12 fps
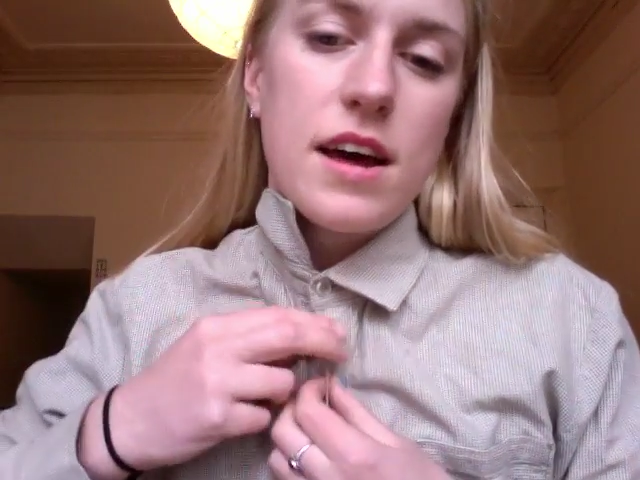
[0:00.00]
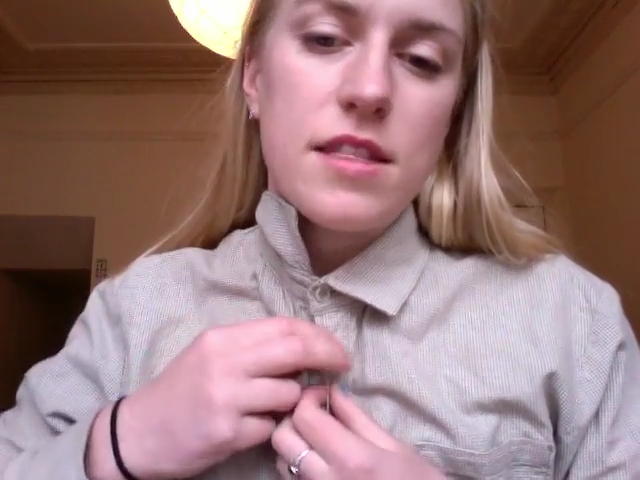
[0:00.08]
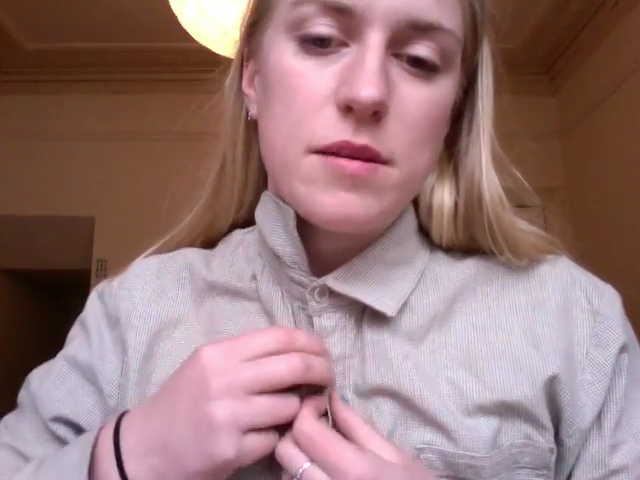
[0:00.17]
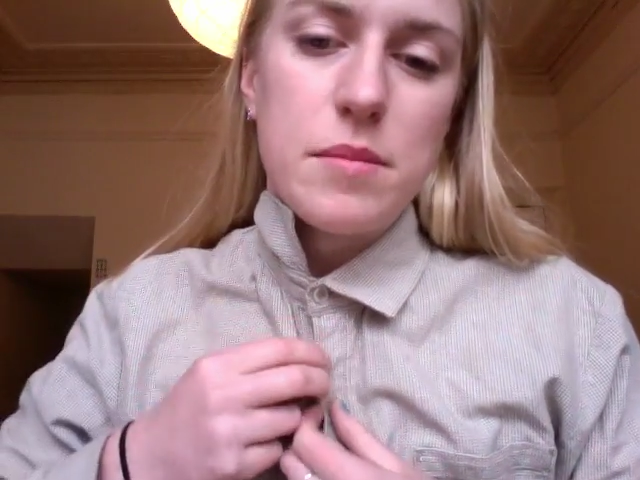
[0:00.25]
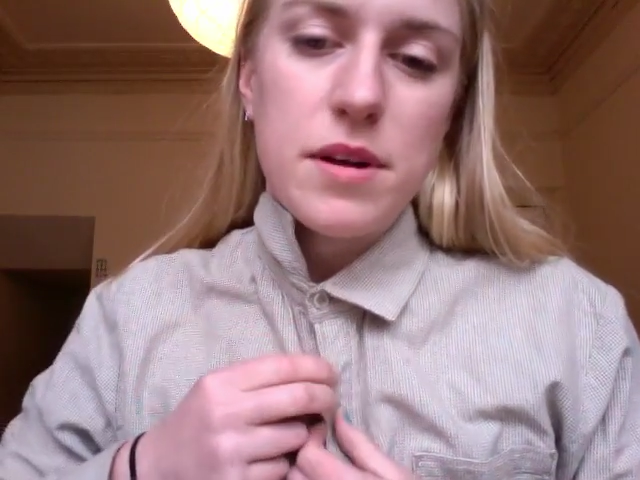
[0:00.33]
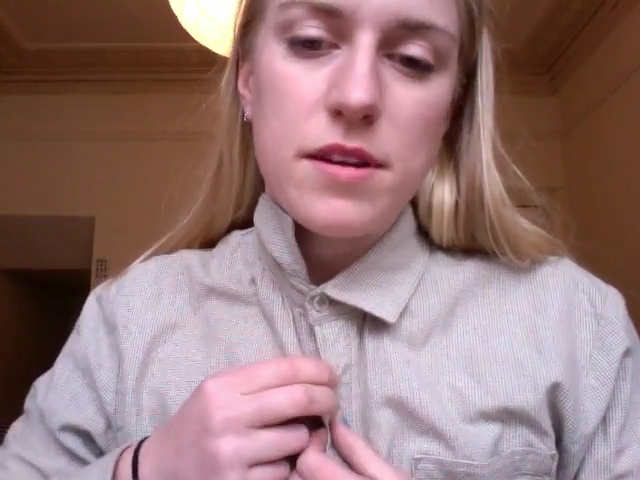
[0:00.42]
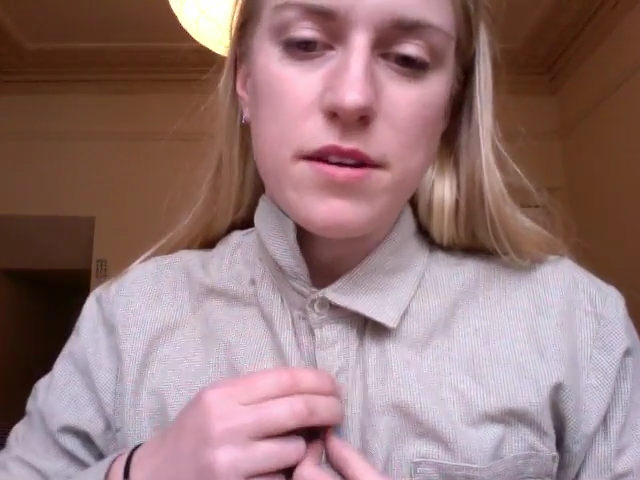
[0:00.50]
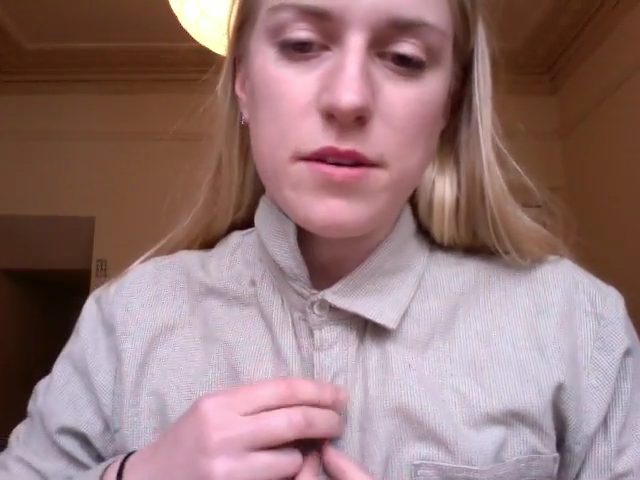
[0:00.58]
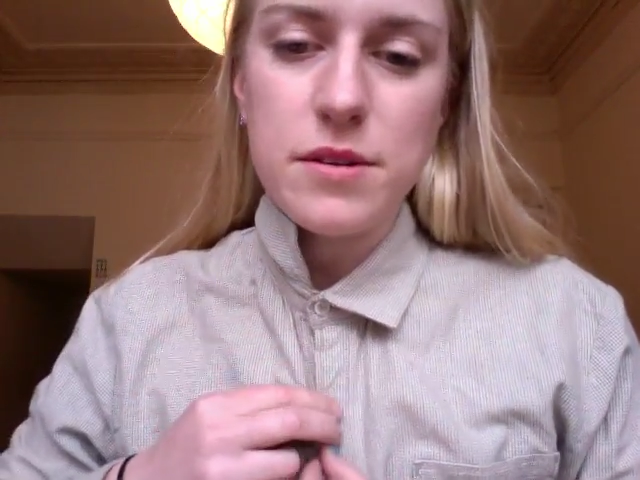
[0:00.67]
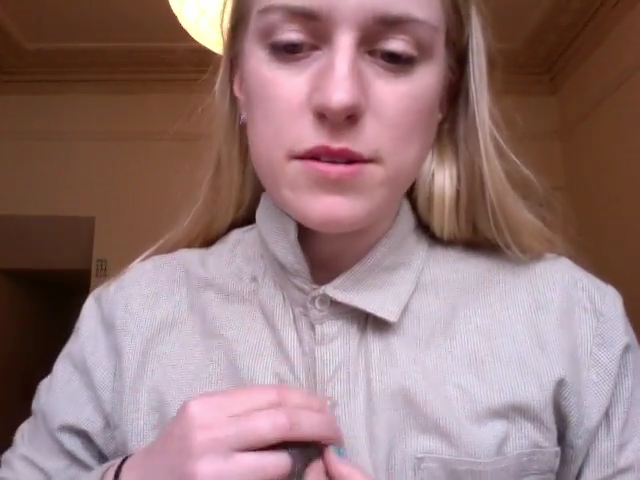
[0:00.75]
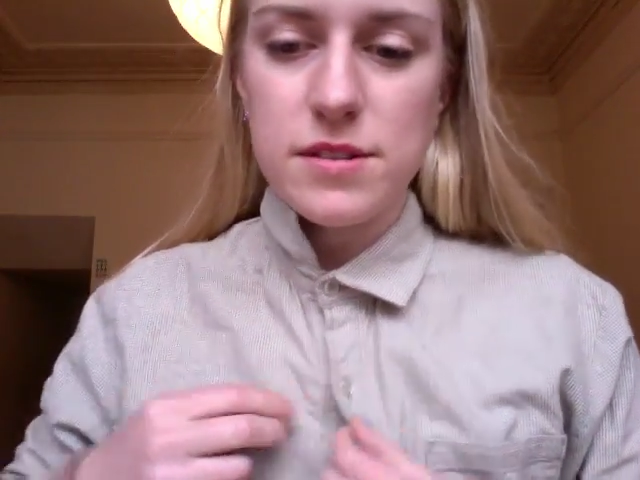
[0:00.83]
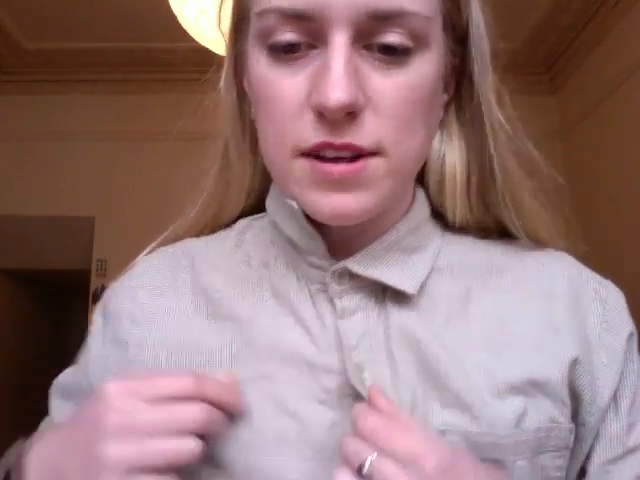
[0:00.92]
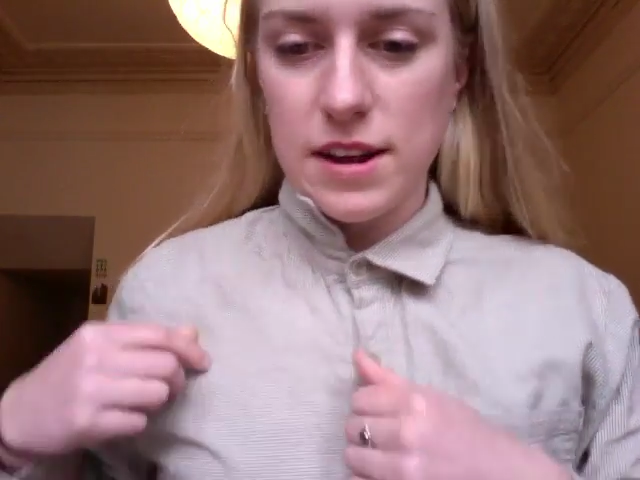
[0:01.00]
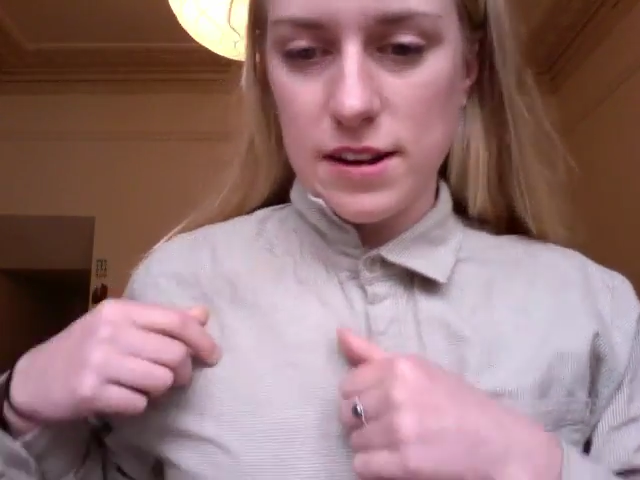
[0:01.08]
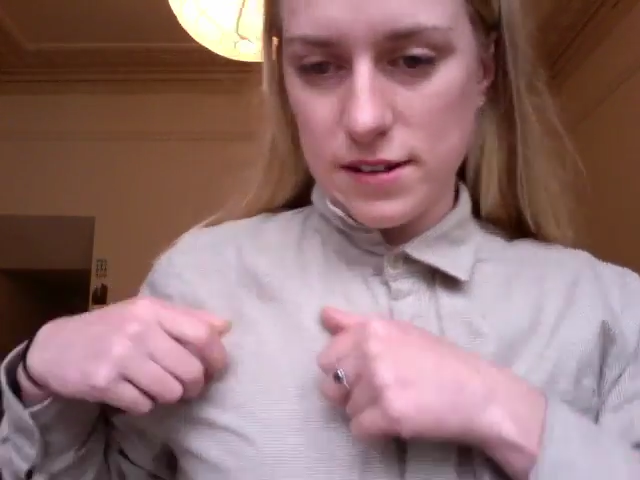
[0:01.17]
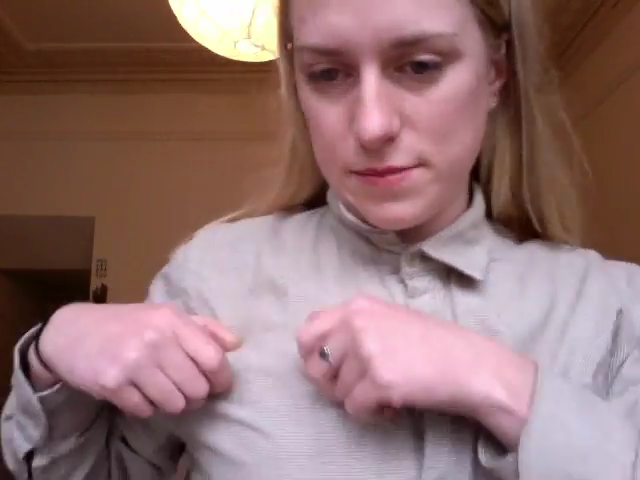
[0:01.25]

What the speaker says: the buttonholes, and